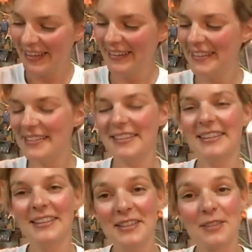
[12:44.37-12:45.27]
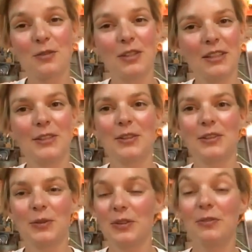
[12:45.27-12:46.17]
He's a, he's a really good
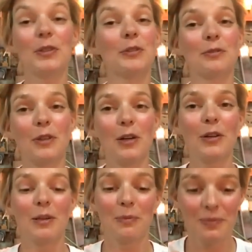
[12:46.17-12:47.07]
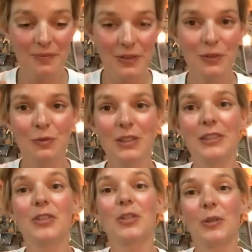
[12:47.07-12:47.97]
dude. If you don't follow him, you really
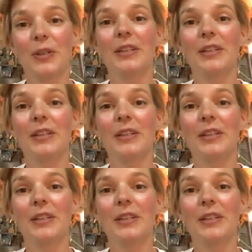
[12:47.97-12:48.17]
should.